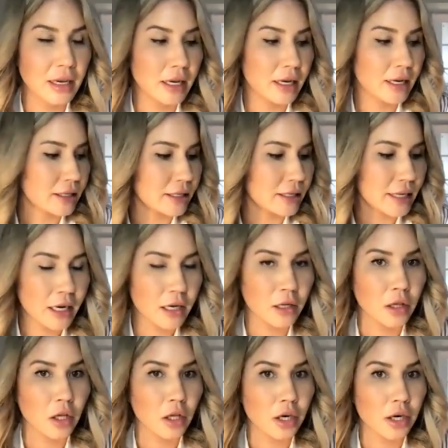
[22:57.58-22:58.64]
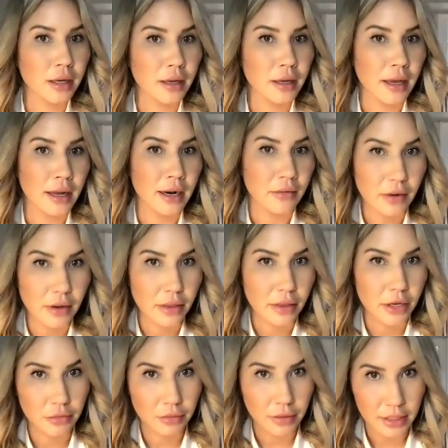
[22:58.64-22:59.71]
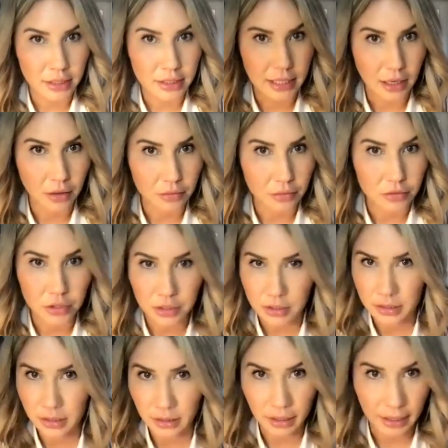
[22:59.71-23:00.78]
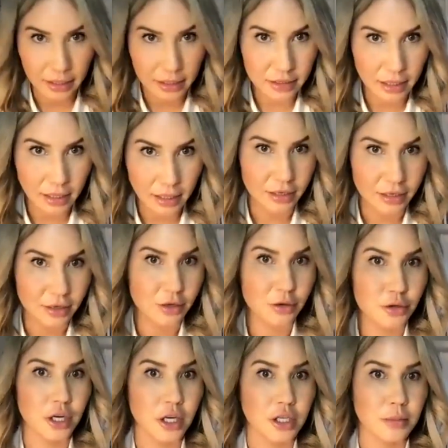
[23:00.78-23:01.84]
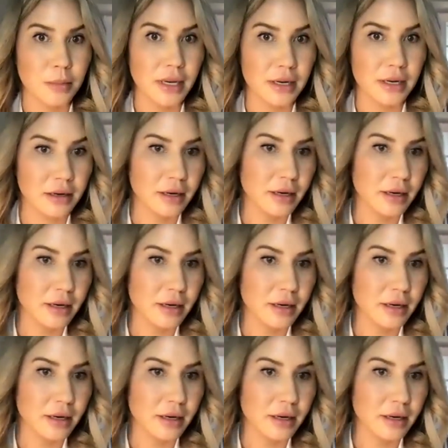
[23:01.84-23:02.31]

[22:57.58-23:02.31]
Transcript: to take a look at everything you've written down. Just glance at it, no judgment.